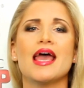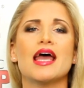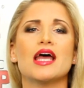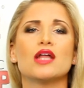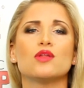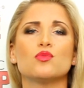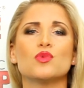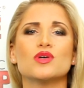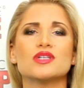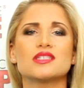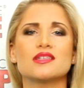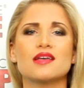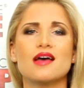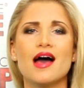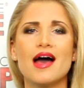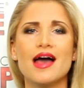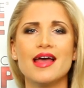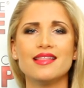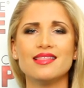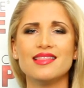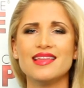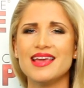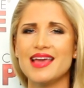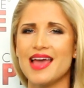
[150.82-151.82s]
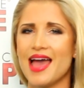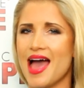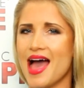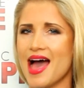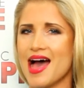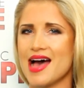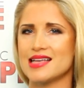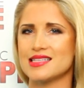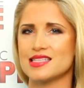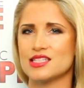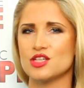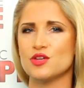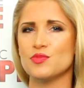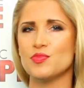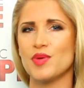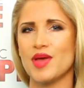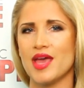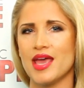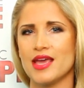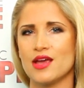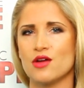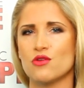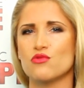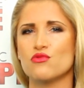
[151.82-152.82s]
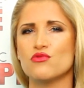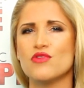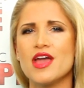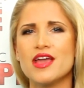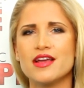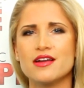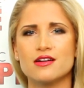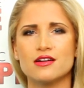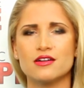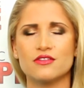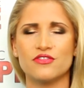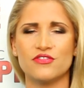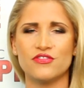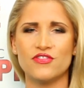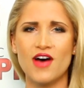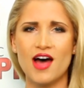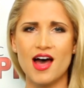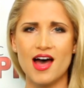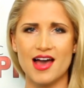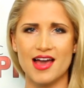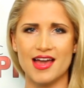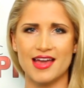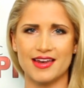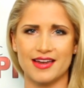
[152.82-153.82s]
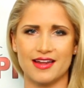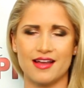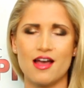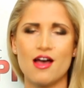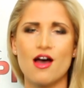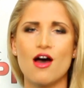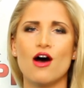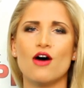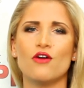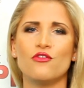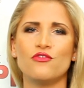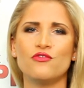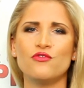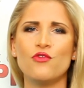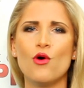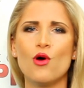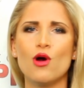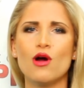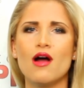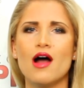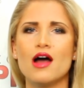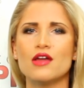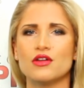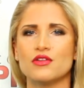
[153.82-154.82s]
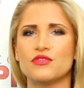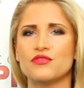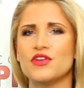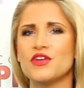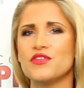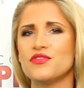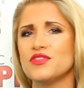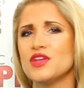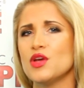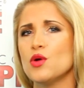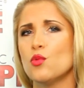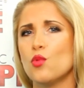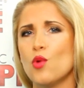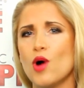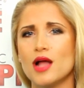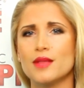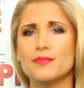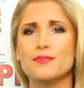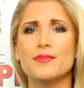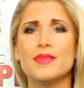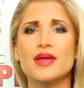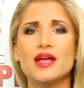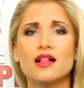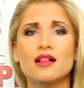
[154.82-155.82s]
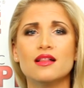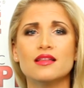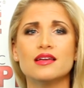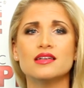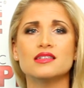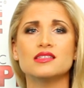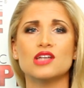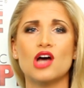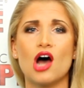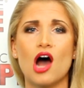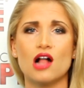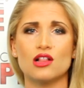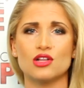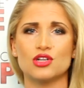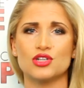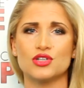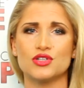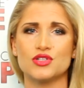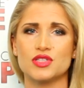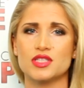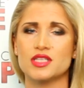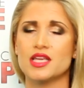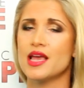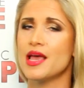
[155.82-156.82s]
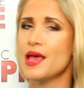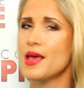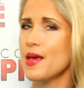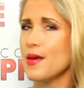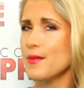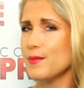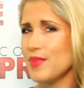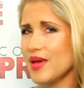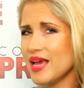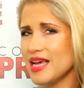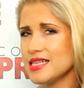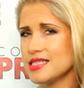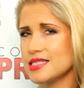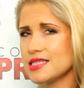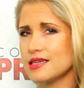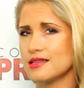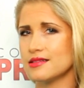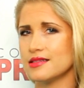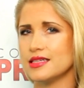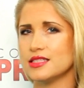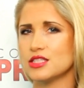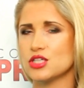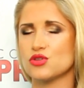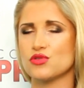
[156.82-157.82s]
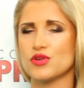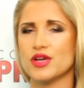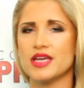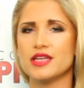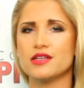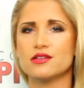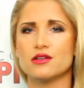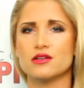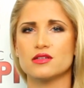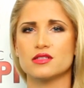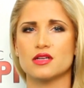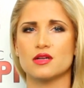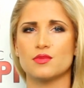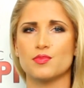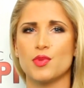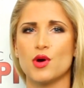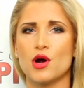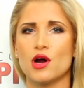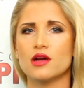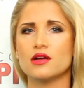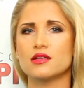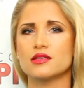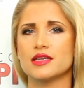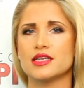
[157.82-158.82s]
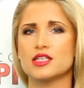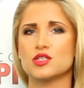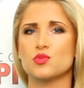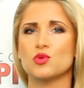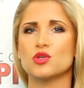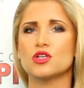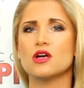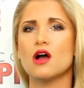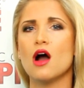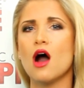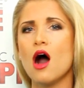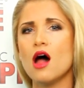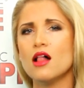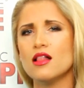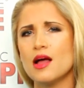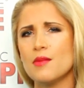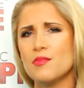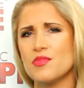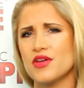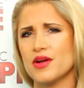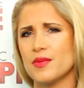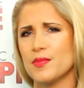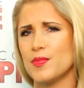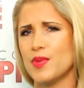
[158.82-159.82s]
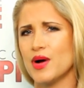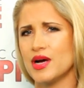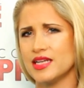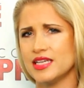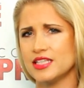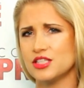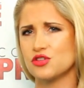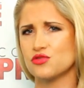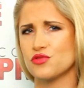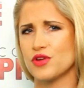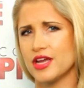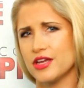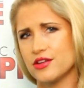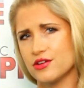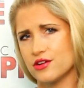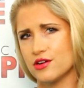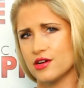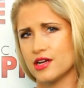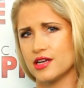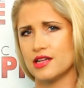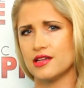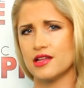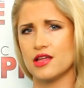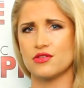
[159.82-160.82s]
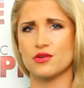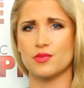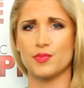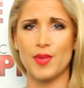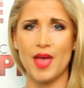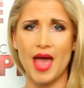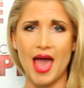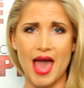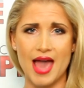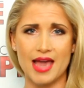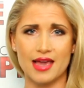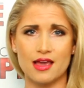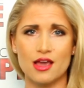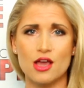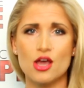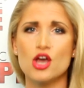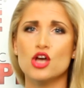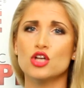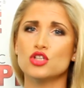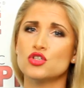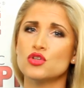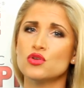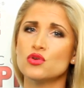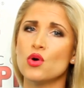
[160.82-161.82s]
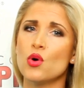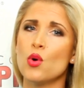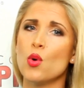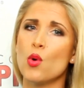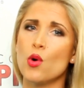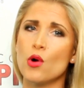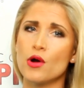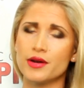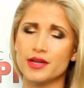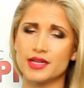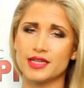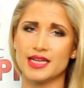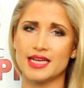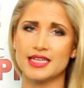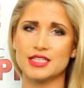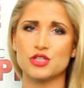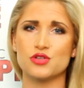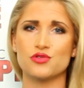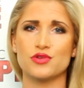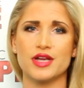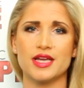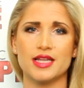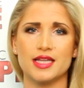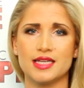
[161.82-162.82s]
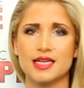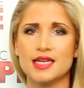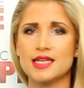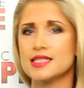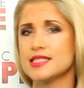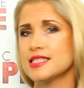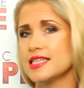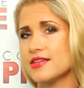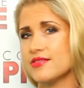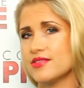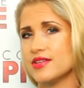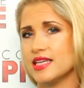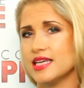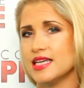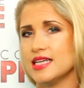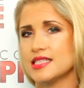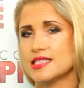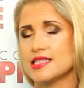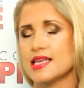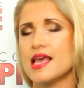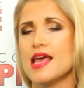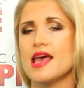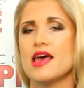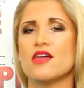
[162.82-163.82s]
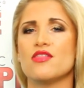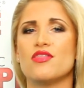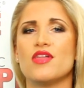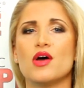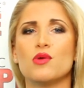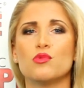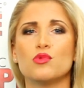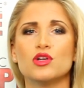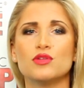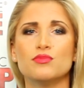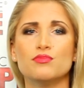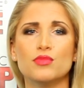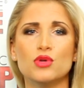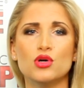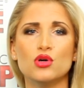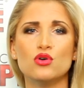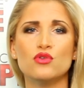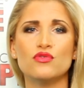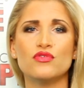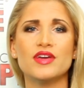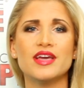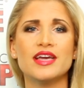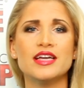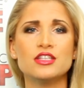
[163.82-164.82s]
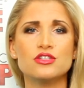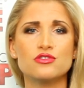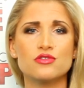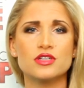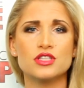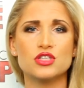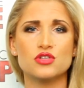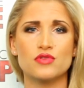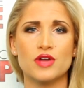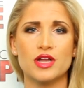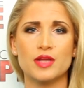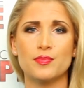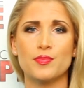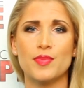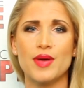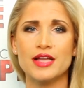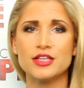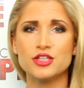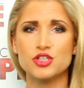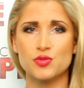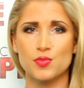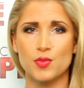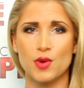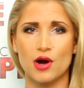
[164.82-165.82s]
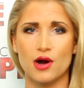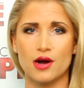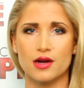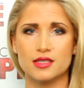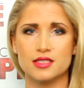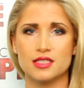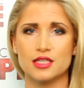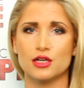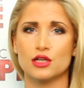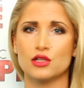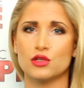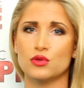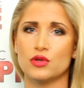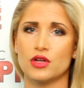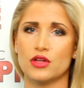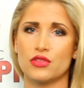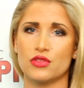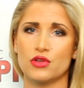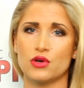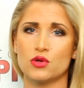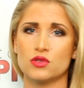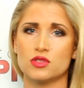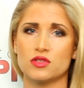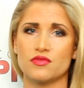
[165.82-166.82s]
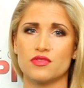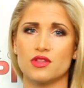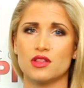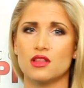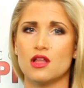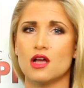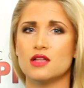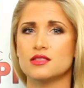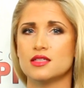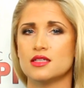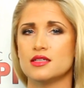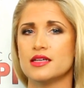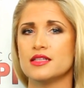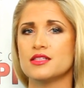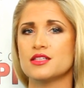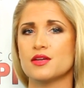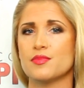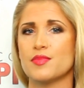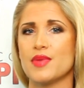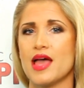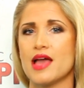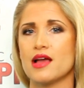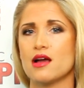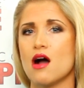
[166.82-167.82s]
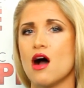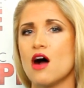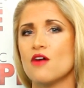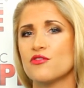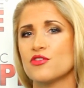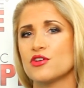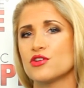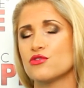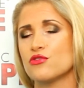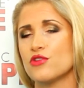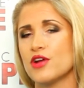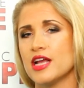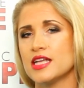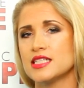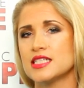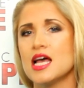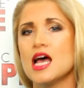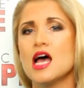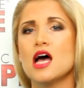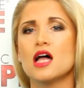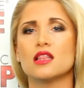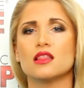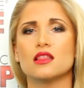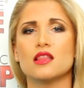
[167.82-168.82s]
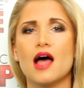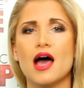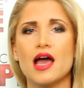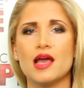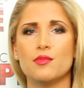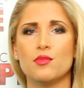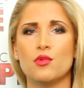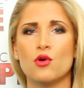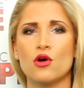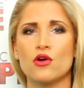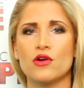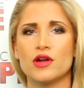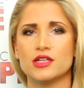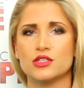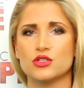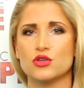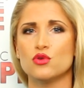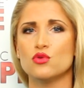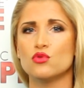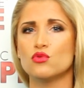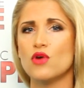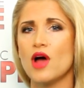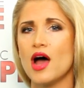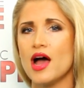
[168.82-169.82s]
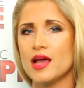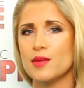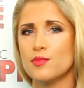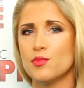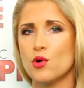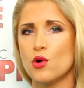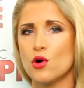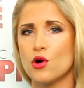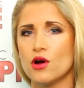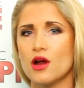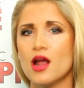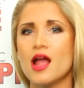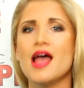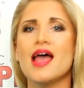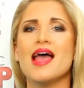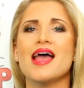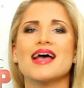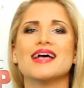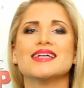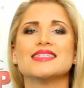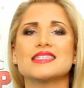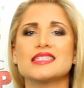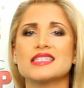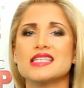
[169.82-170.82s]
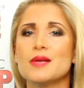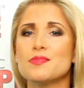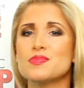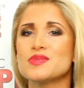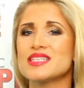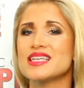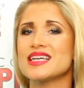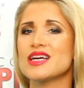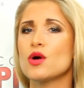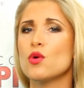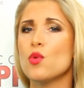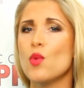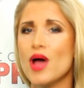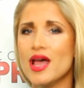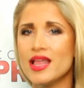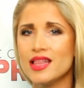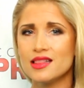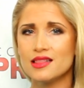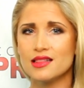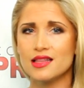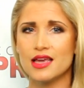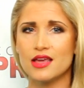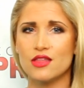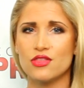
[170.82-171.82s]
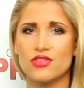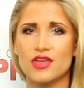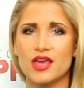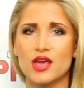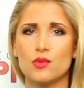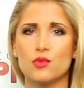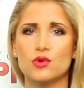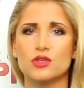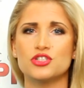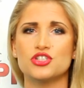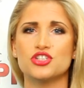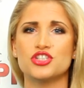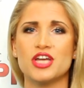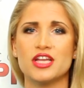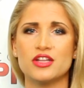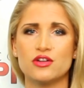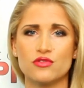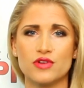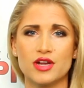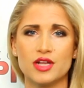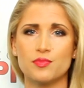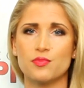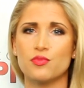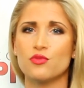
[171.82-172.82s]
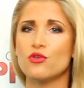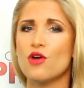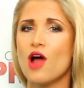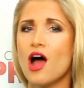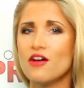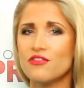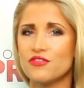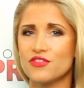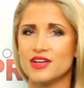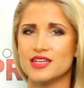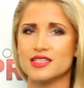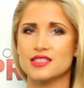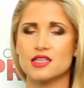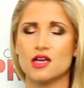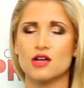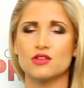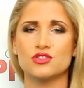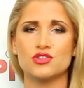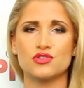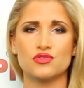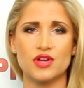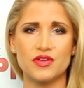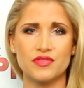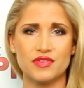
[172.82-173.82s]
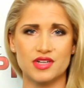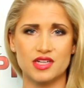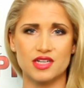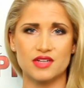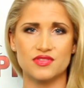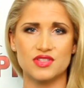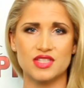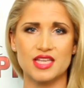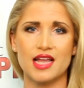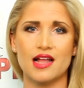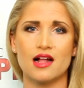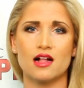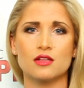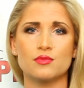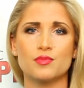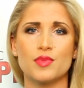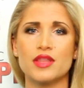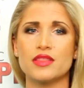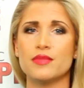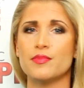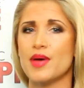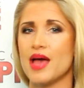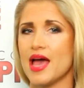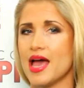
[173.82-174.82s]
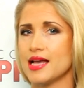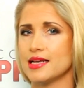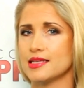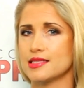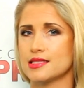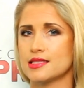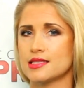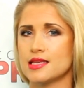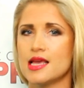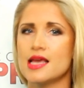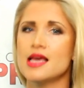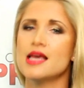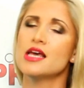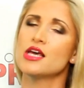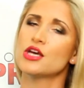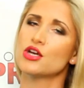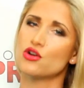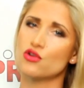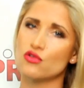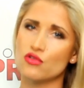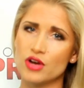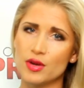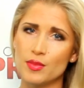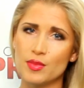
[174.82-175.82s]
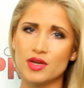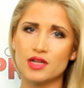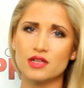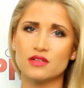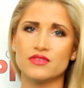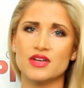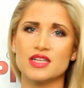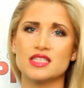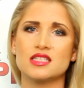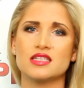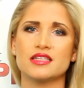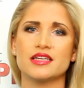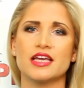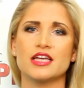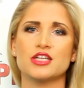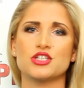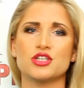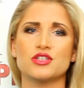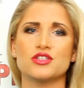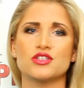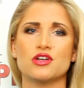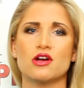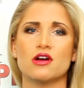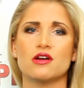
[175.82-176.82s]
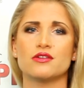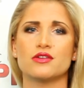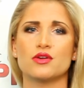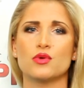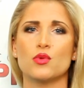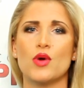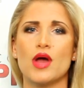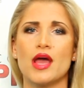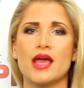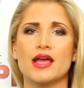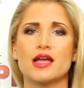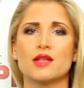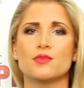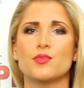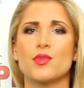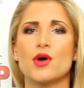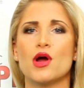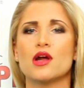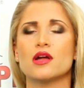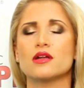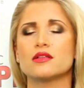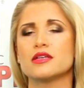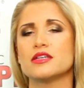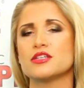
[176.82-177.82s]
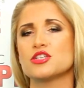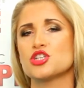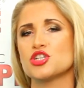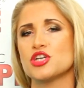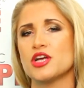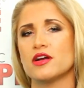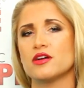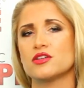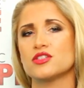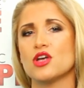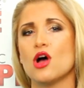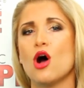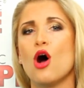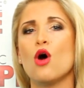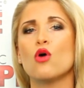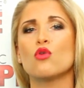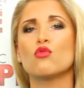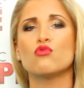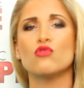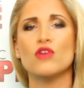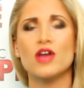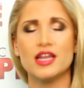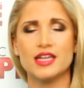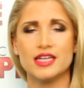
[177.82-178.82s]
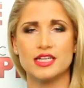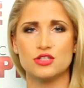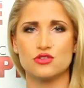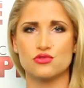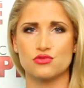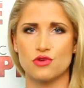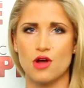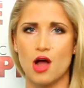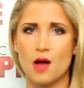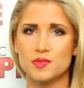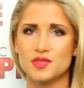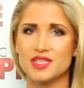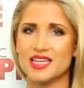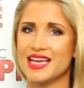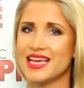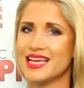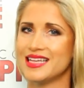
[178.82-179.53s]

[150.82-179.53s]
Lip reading: and was kindly asked to pay a record fine of $451 million. Basically, traders at Barclays would call up their buddy trader at another bank to coordinate trading activities that would move interest rate benchmarks, including those of the London Interbank Offered Rate, LIBOR, and Euribor, and subsequently they would generate profits on derivatives held by the banks. Criminal investigations are underway, and Barclays shares already dropped